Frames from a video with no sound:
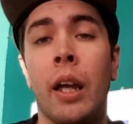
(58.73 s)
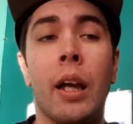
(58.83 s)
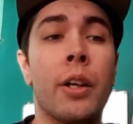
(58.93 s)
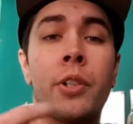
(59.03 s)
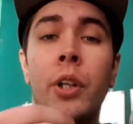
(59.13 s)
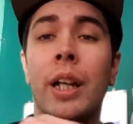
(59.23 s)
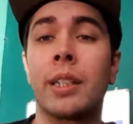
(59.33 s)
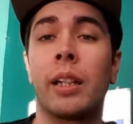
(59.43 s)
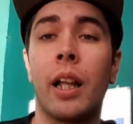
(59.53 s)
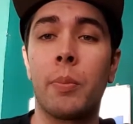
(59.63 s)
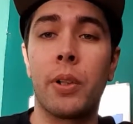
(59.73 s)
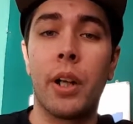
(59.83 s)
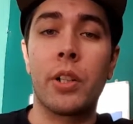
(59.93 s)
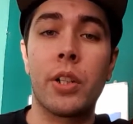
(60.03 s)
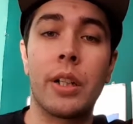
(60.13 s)
uh, show you guys the cloud
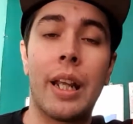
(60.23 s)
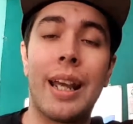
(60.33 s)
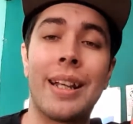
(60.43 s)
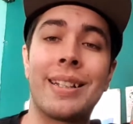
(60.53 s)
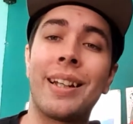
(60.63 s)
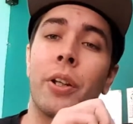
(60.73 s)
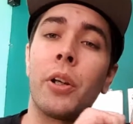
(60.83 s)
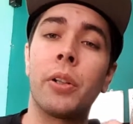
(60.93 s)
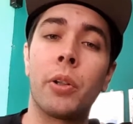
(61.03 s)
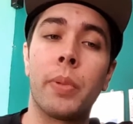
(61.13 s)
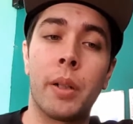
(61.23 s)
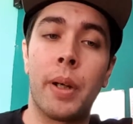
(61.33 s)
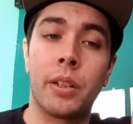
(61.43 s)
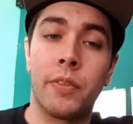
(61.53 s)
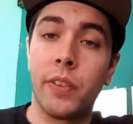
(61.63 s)
production and tell you a little bit
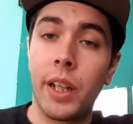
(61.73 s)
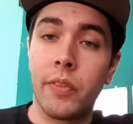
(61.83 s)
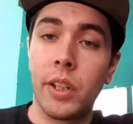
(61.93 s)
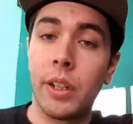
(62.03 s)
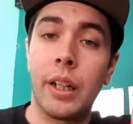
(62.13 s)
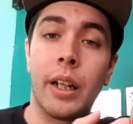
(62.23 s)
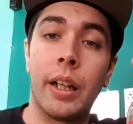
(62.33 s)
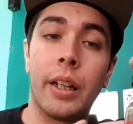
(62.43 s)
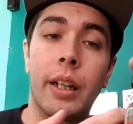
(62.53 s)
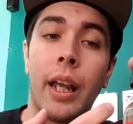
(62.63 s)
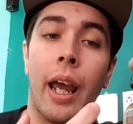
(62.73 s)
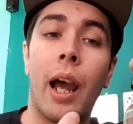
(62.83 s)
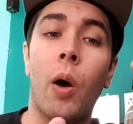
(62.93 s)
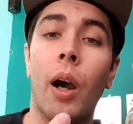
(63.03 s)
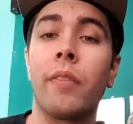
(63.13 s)
about the flavor and
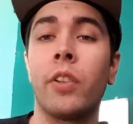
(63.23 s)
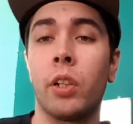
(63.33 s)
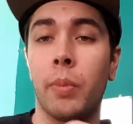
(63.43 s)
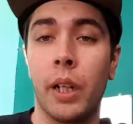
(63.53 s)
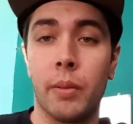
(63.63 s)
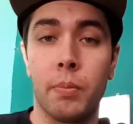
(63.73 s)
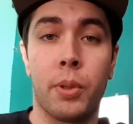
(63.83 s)
how I feel about it